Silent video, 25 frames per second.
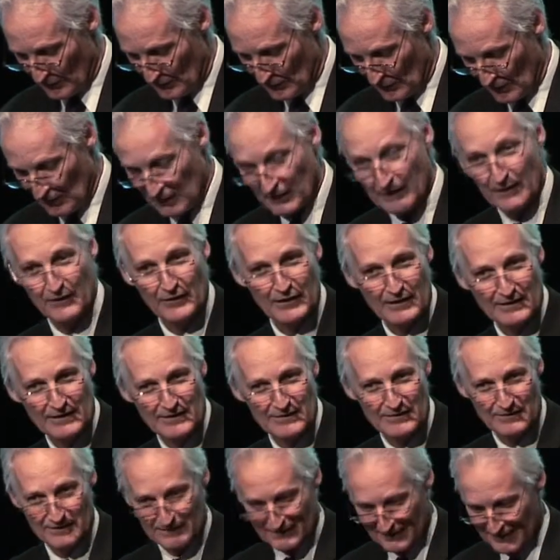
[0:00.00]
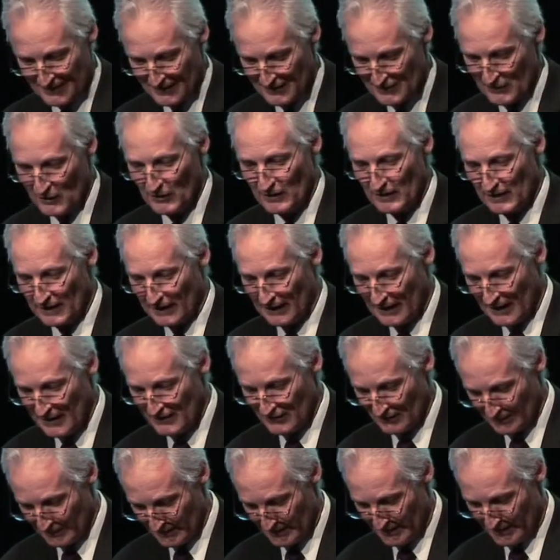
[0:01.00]
certainly I think there's certainly a
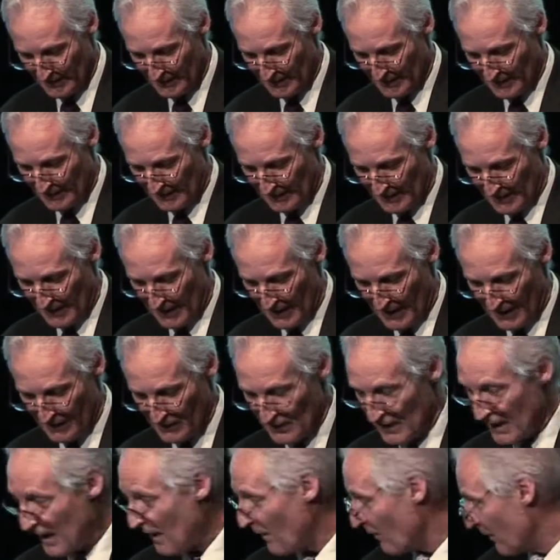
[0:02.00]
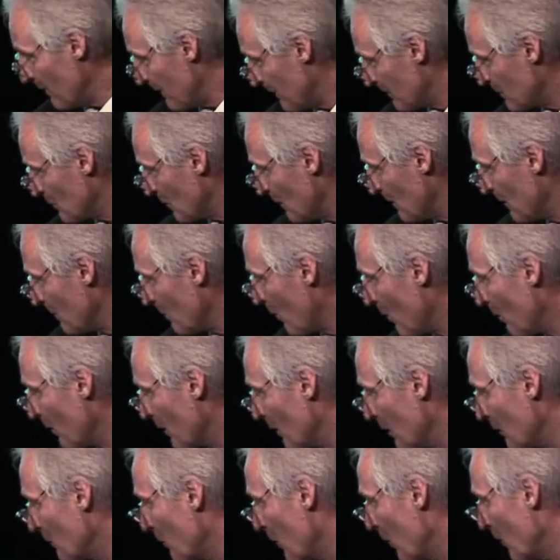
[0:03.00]
lesson there, and that's certainly what
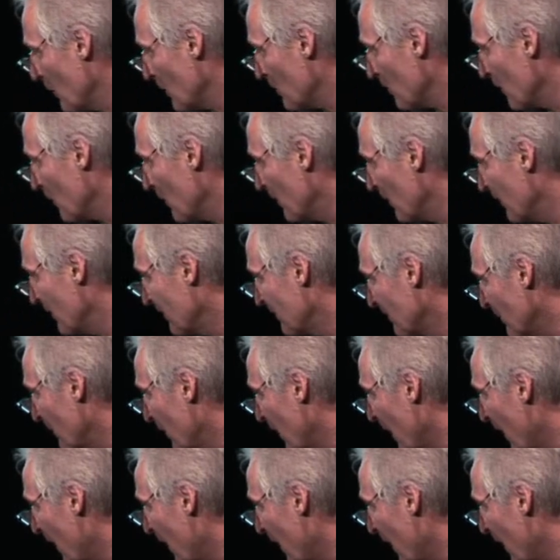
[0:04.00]
we experience with